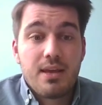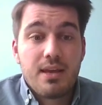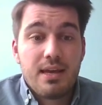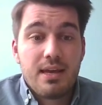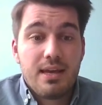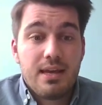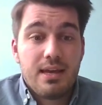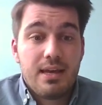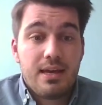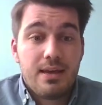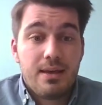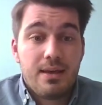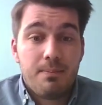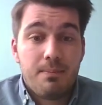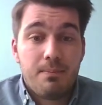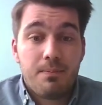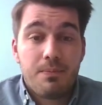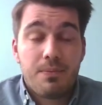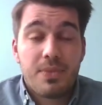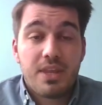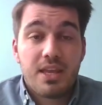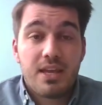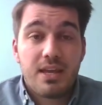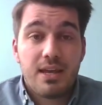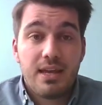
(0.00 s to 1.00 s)

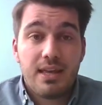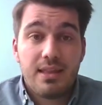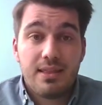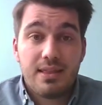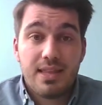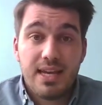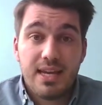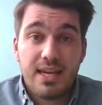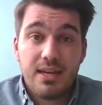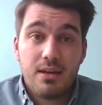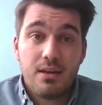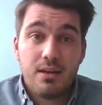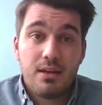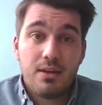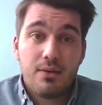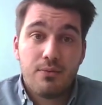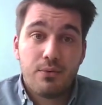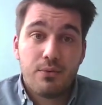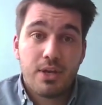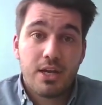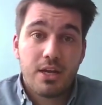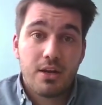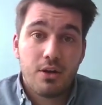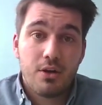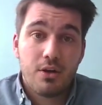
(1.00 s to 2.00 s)
And then if
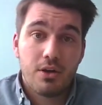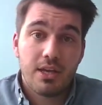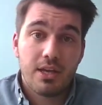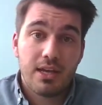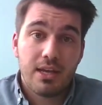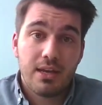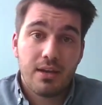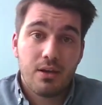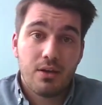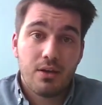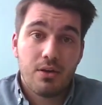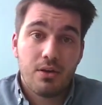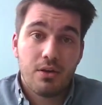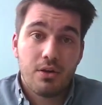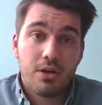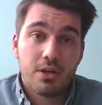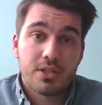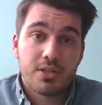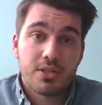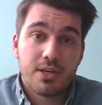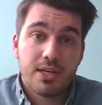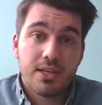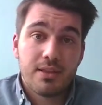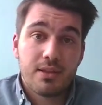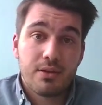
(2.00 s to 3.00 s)
we are looking
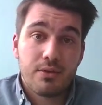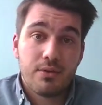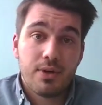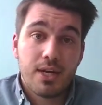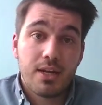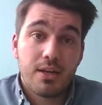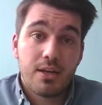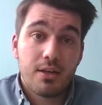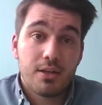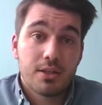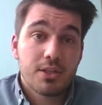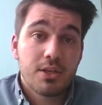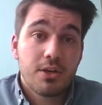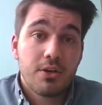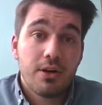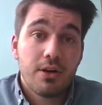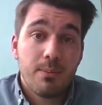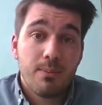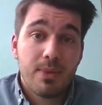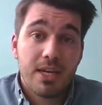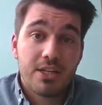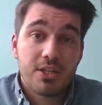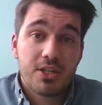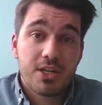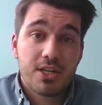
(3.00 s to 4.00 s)
also at the regulatory
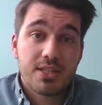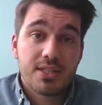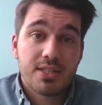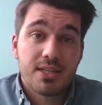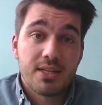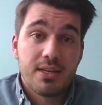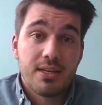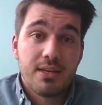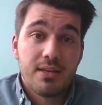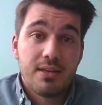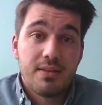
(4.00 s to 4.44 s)
measures,